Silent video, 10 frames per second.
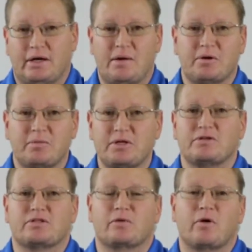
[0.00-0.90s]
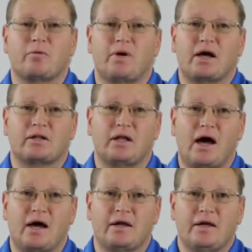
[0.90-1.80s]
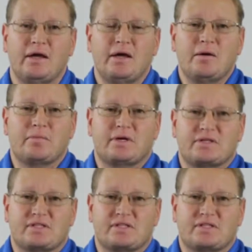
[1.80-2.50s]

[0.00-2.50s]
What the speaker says: I'm going to be using a rope bag a lot because